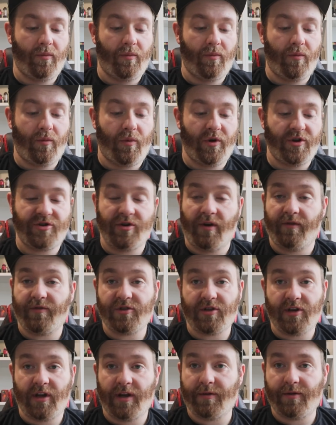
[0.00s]
which
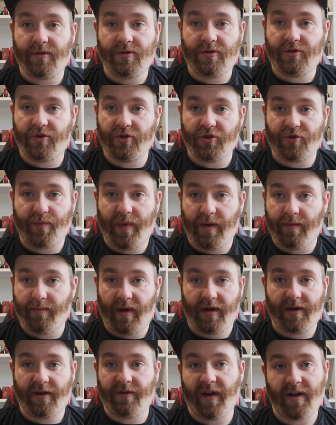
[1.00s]
obviously just been
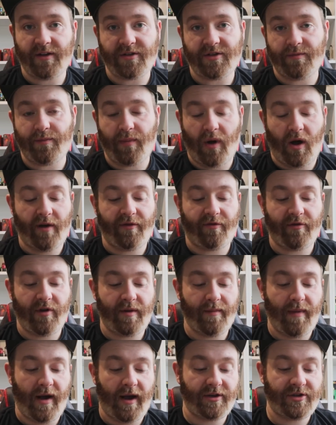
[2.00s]
manufactured by
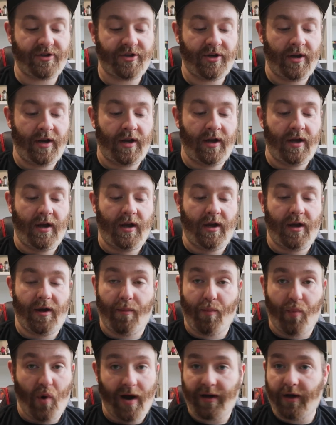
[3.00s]
Freemax.
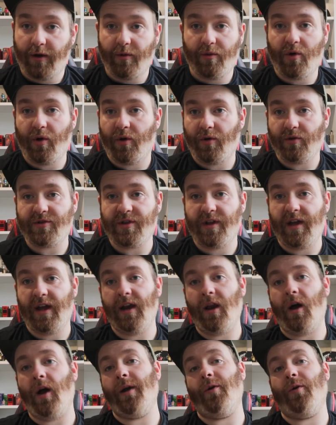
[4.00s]
Brand new coil to their
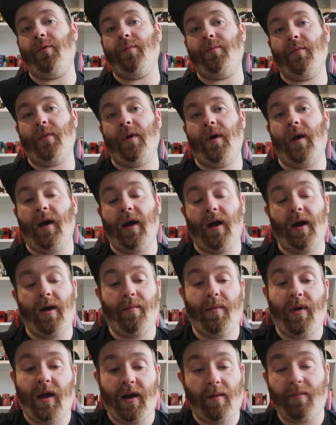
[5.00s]
lineup,
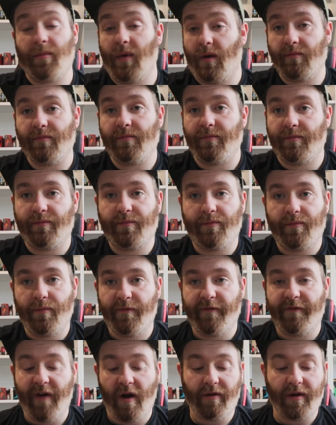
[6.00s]
and I'm
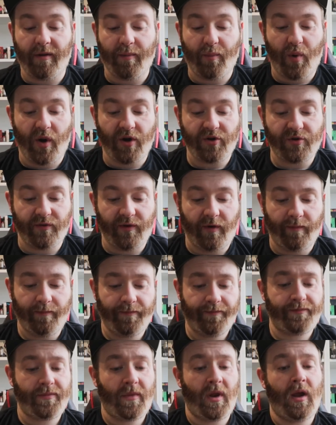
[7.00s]
very impressed with them.
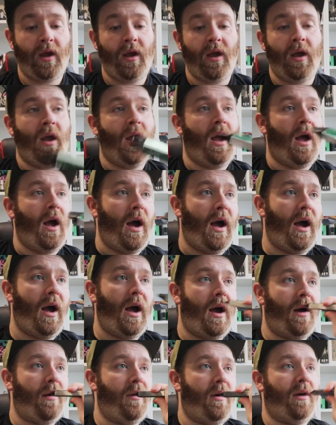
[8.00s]

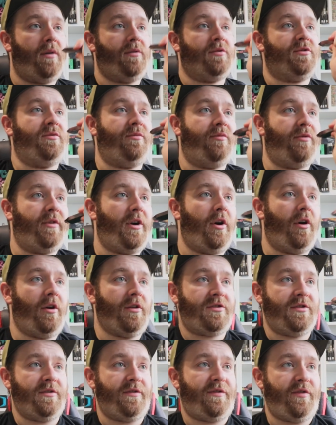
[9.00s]
What else have we
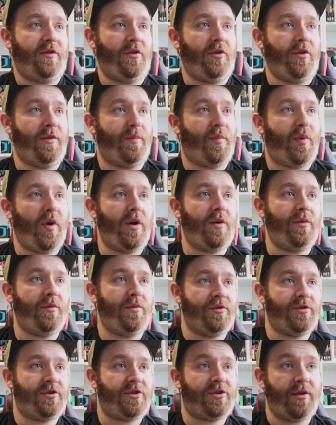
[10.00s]
got for the
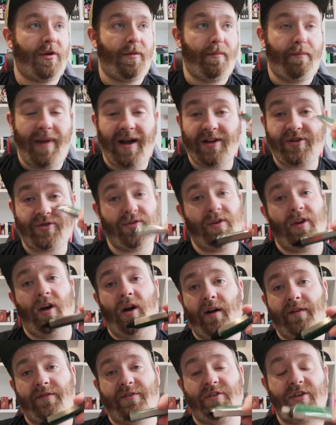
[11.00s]
pros? Battery
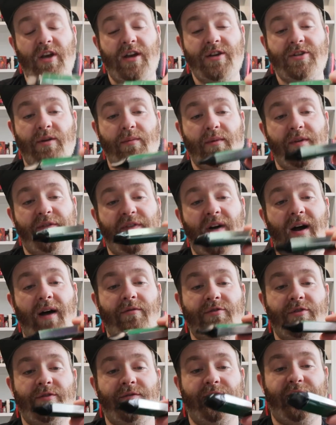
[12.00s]
life. To say it's only
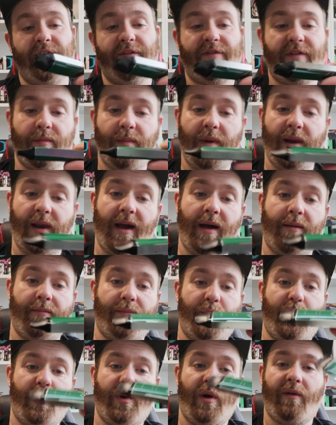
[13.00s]
550
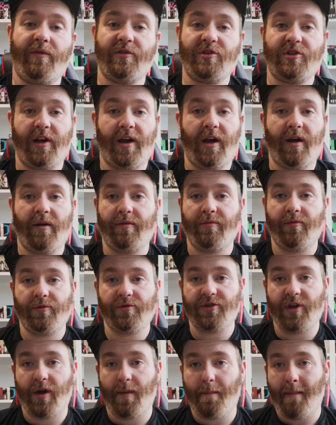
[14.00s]
milliamp, obviously it only
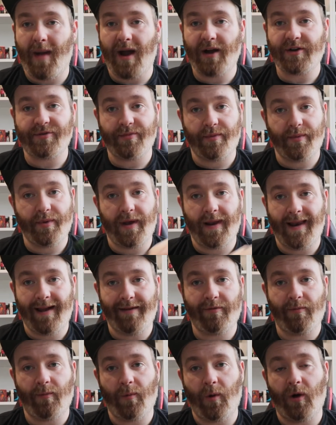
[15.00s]
runs at a maximum of
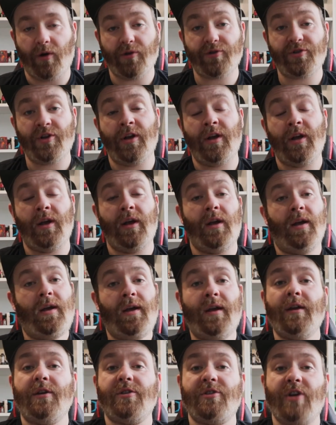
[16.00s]
11 watts.
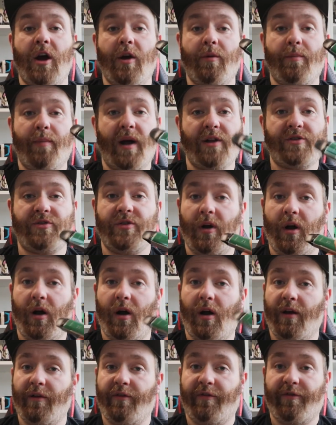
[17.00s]
So battery
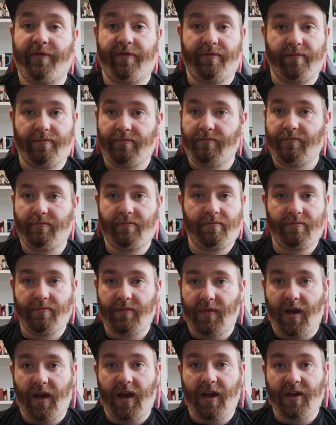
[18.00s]
life
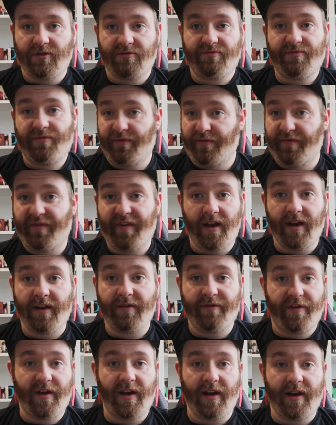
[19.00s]
is
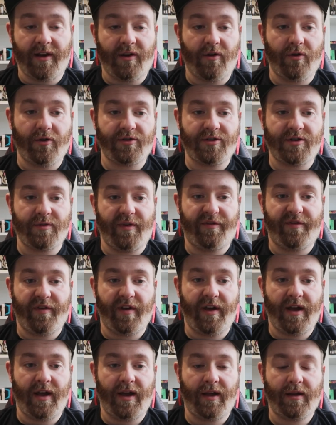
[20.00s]
fairly good, to be
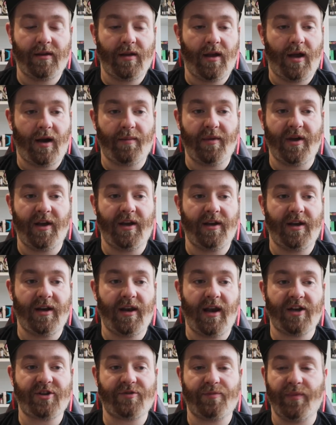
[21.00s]
fair. I mean, it
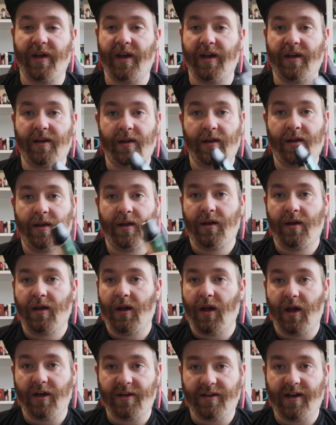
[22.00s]
lasts me
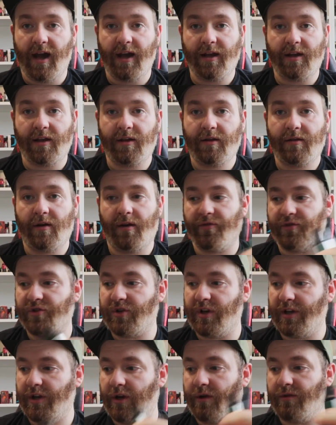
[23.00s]
a day,
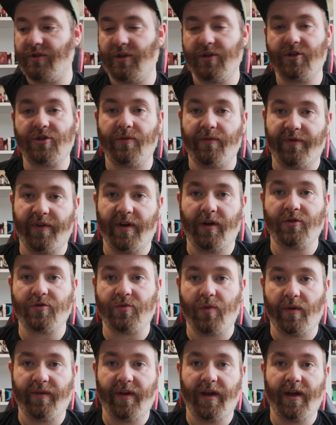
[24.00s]
obviously using something else
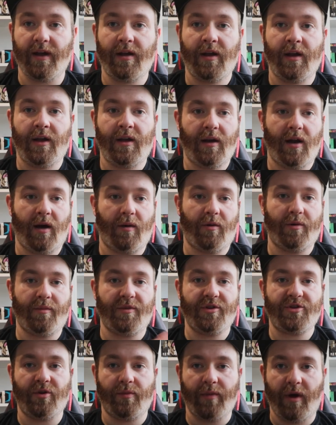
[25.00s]
with it, like one of my
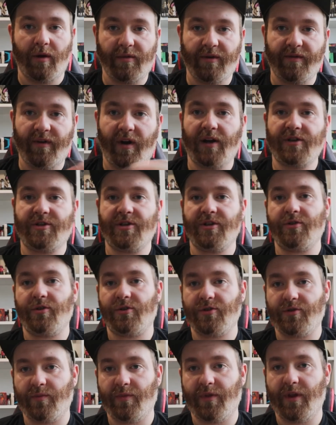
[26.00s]
sub-home devices or
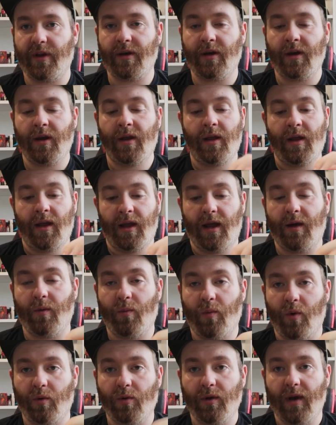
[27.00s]
something. It
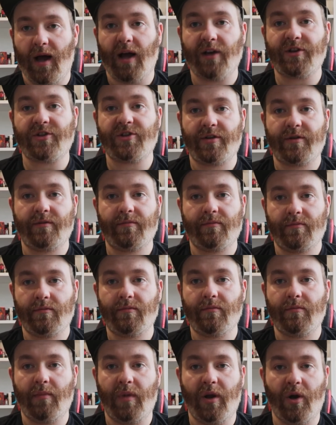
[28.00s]
will last
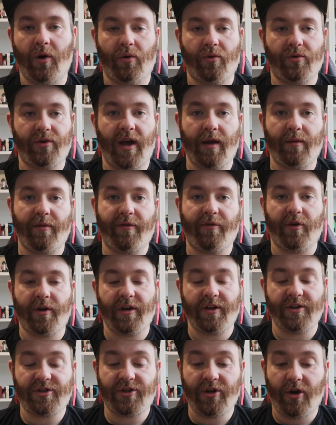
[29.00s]
me all day before I
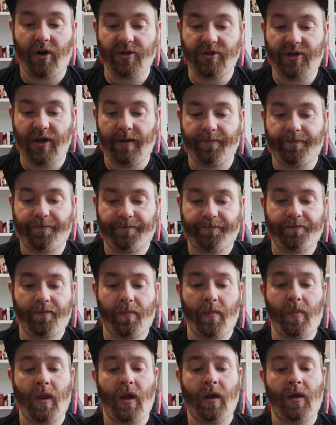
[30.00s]
need to charge it.
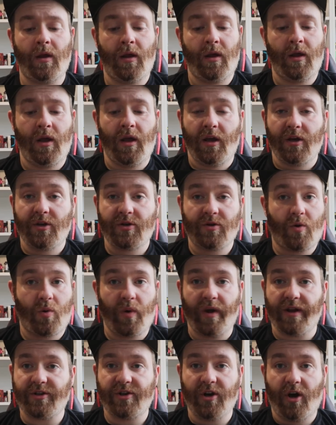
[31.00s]
It's
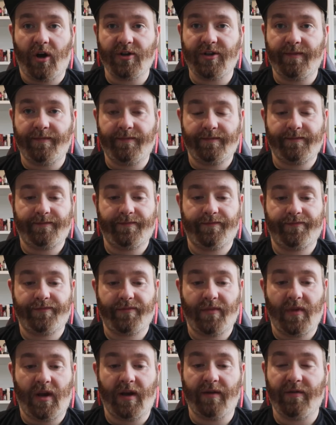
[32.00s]
quick charging,
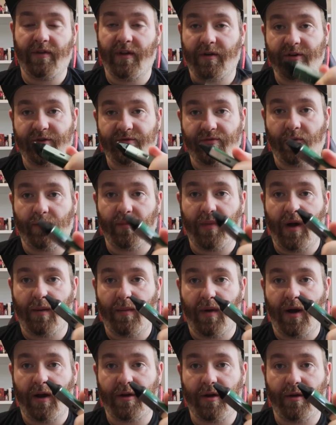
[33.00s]
even though it's run by
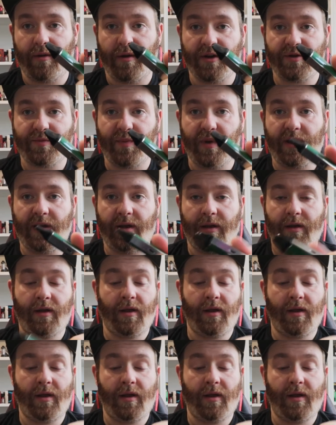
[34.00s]
micro USB.